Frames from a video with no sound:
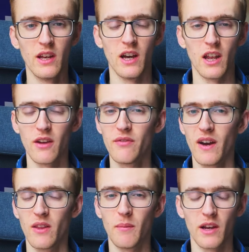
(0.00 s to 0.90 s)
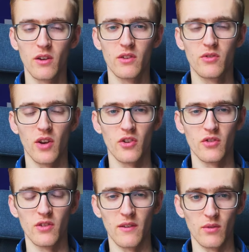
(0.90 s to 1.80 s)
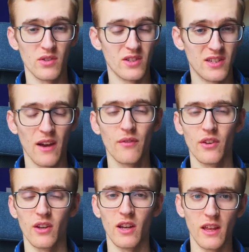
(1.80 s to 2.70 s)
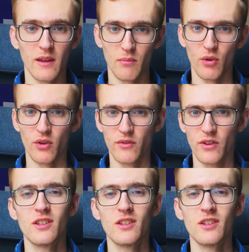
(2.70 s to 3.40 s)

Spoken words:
And I found that my concentration levels definitely improved.